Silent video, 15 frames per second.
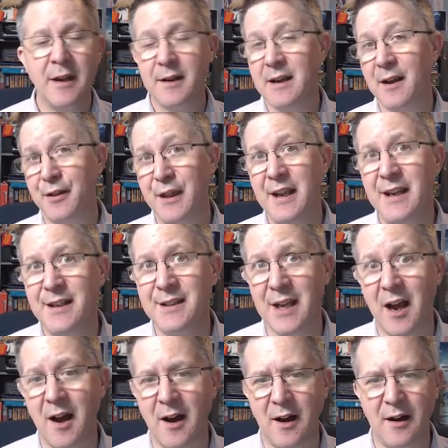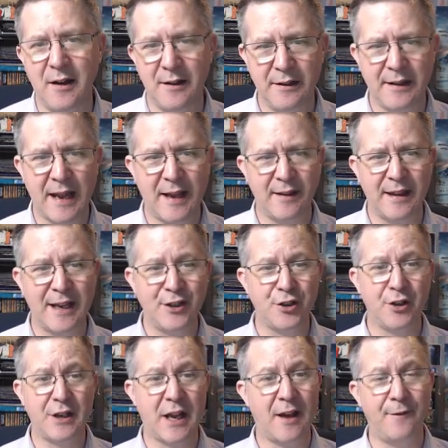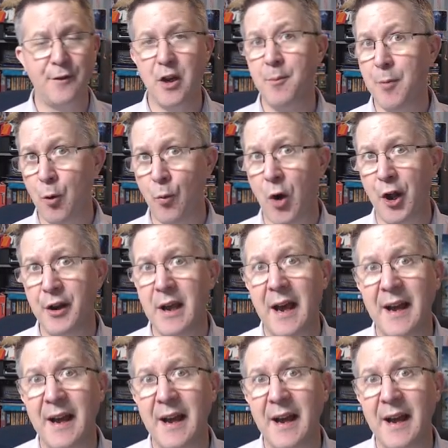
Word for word: Now these are that they should have number one,